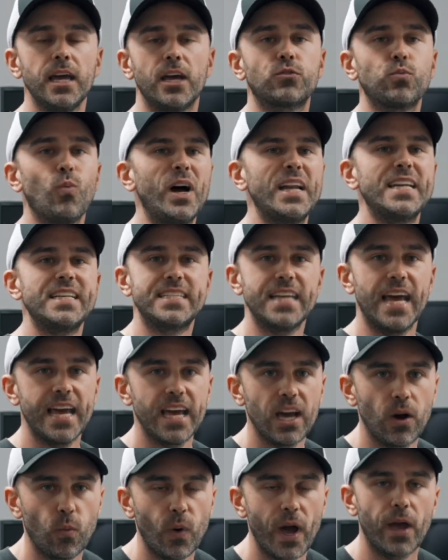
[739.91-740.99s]
It's one day
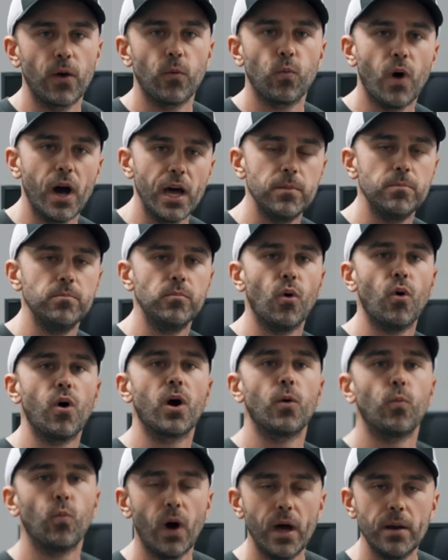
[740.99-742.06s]
away, one
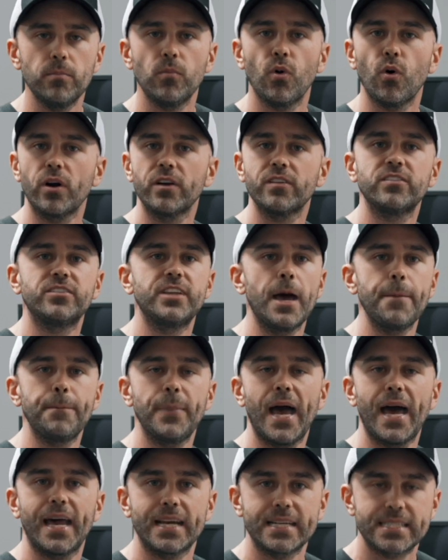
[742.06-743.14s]
more step
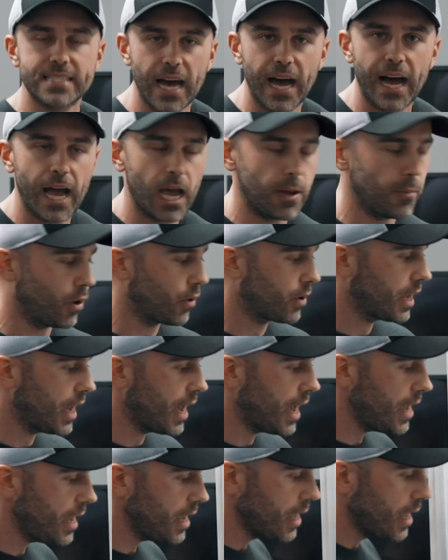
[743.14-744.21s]
at a time,
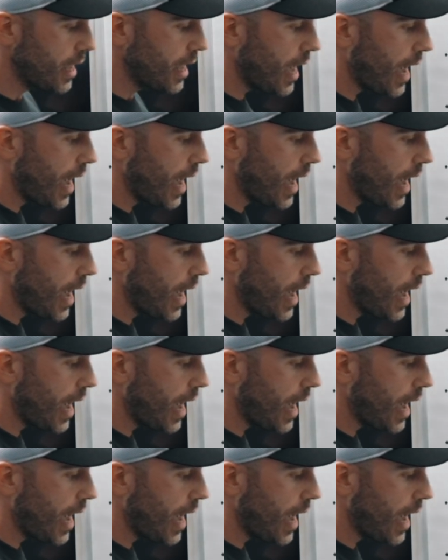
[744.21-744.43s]
okay?